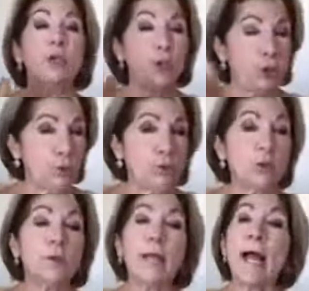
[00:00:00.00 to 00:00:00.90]
You
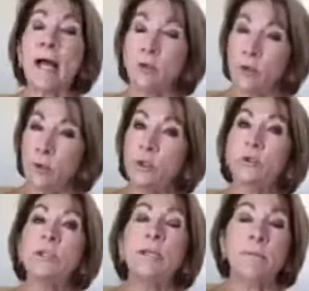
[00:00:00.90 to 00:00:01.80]
look at who your
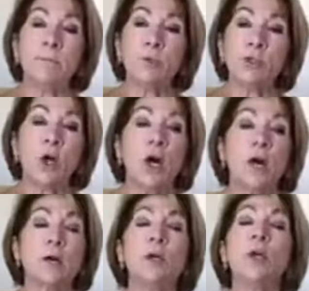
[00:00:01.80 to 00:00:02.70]
team members
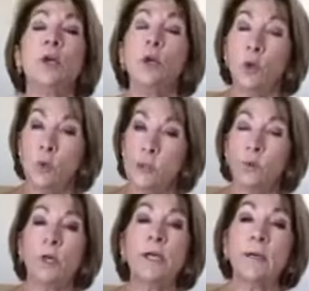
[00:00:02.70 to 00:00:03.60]
are, who is
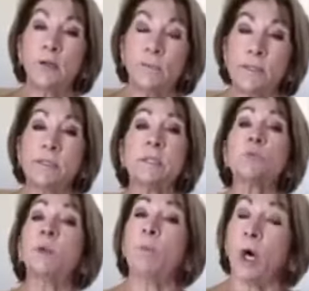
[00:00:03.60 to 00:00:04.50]
working their business
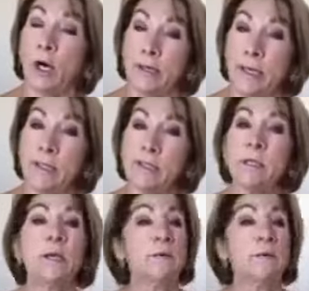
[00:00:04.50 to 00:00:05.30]
with parties,